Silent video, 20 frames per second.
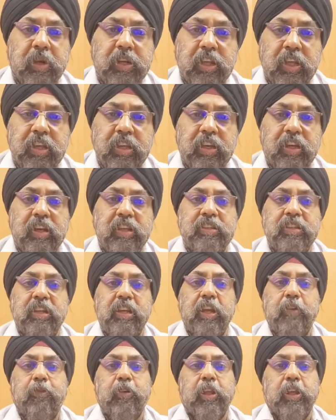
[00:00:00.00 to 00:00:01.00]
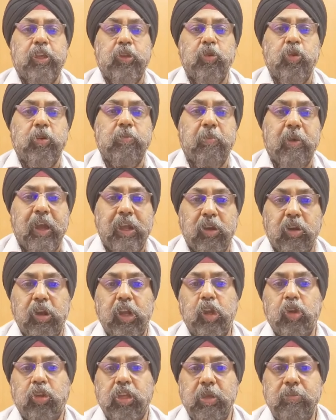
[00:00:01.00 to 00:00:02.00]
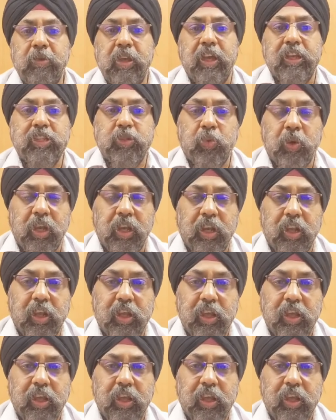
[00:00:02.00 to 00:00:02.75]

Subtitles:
but increasingly for acute myeloid leukemia as well.